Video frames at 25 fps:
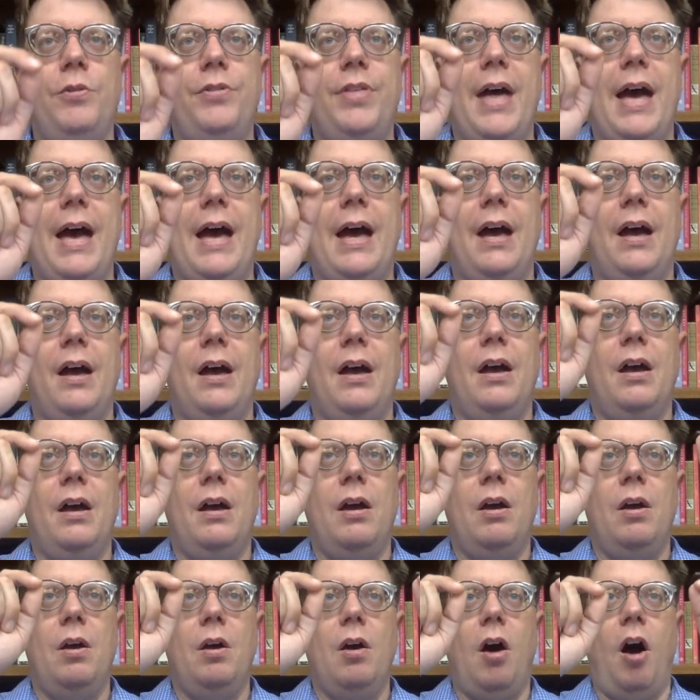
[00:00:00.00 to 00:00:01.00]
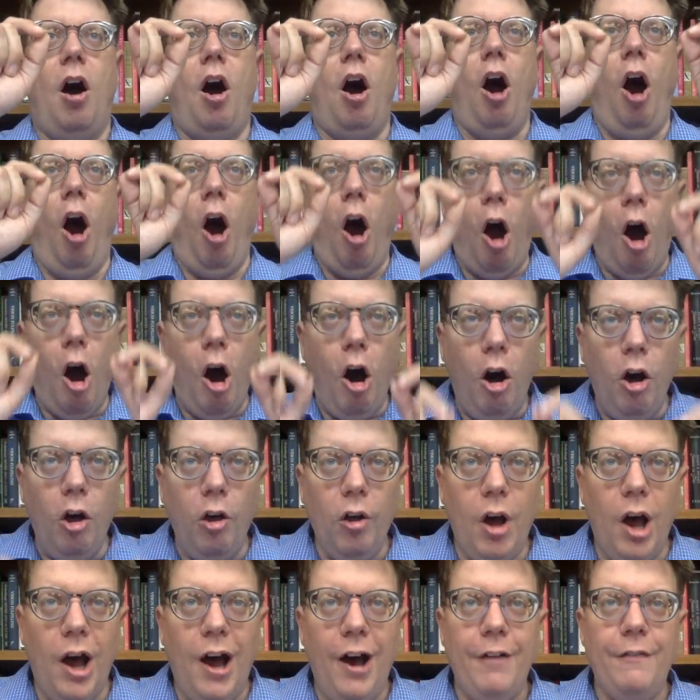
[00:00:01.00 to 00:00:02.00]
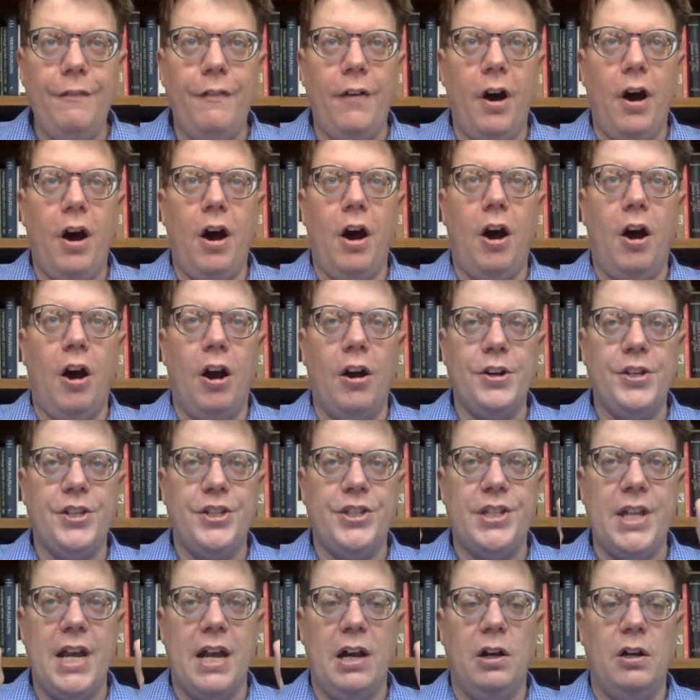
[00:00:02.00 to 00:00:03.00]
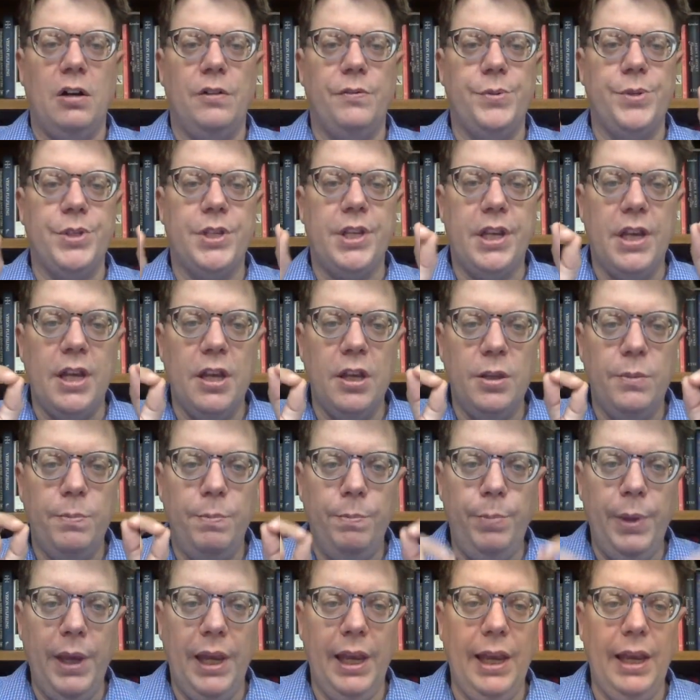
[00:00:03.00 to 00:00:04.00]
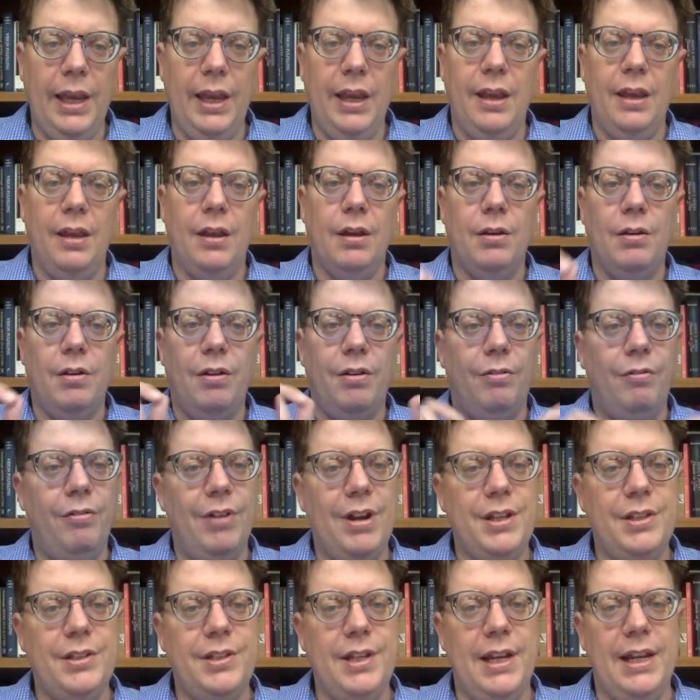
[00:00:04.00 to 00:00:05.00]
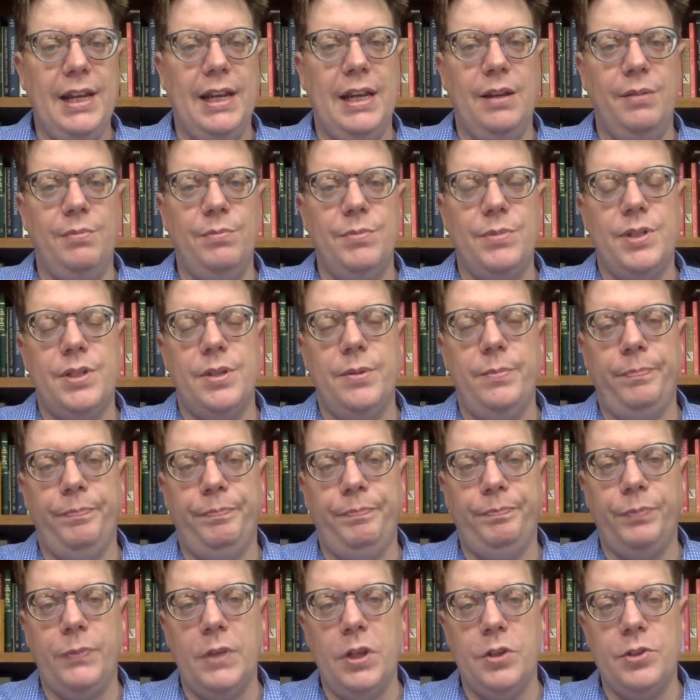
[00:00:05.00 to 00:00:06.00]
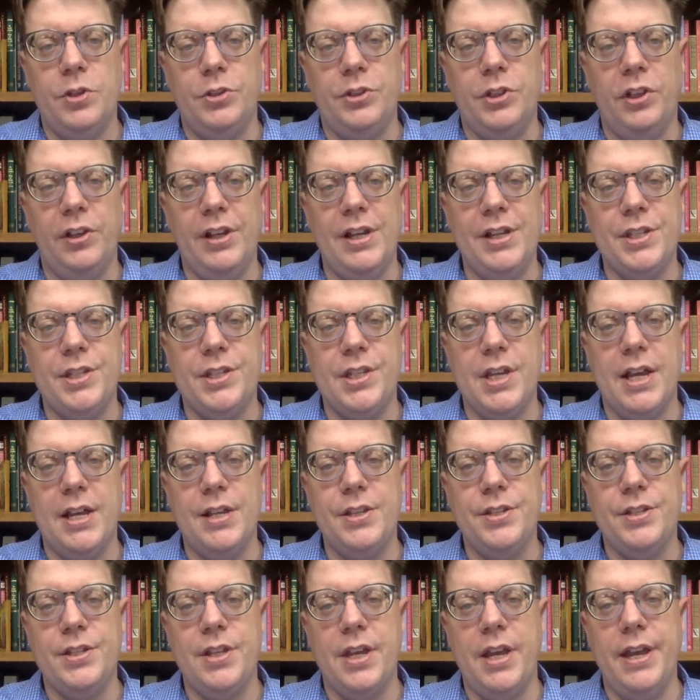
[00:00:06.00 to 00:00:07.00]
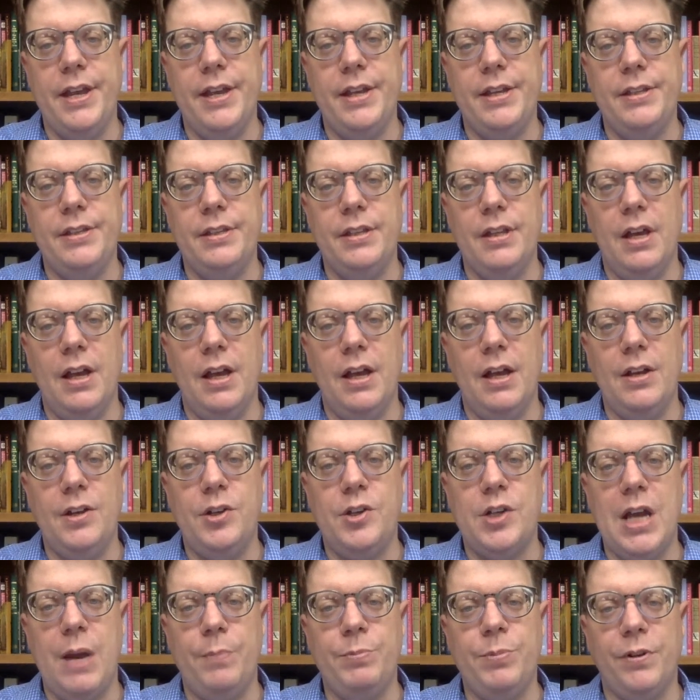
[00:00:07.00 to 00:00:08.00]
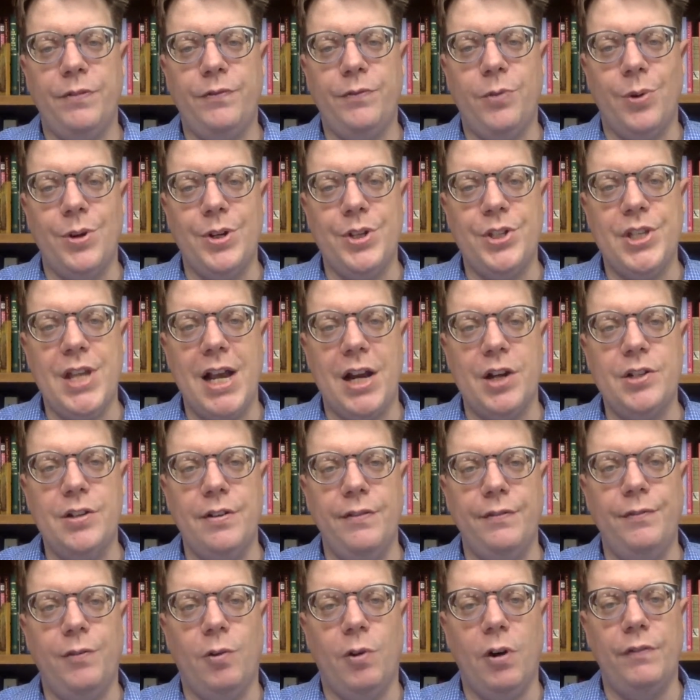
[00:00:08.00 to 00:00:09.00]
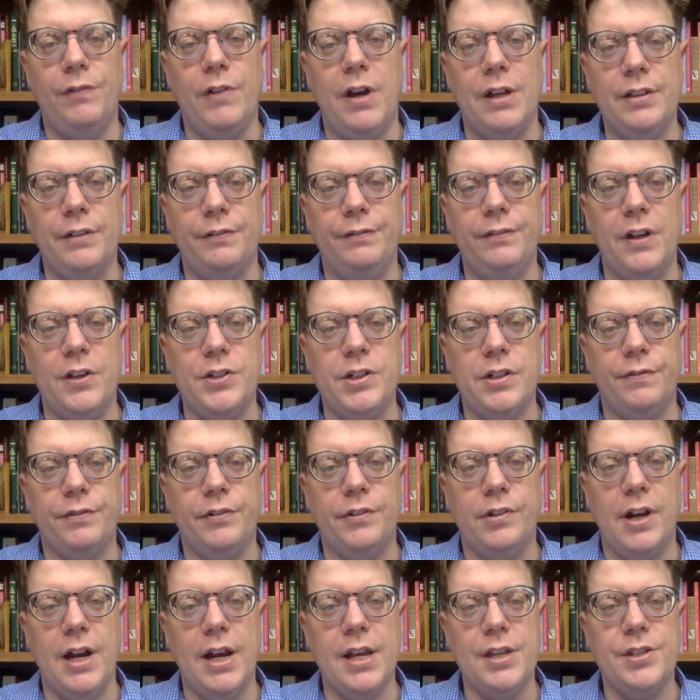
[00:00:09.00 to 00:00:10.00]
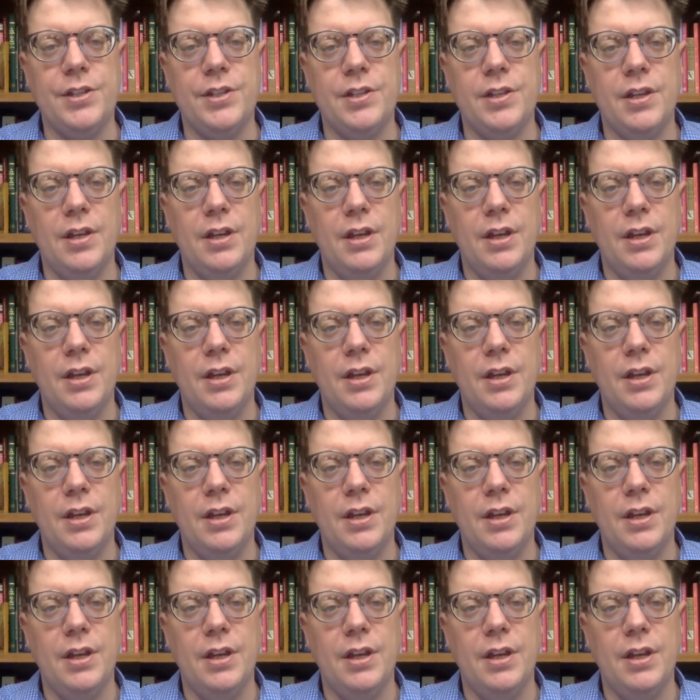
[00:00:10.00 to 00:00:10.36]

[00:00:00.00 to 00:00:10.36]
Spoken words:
that all of ourselves could be redeemed. Tertullian says in chapter 4, section 4 of On the Flesh of Christ,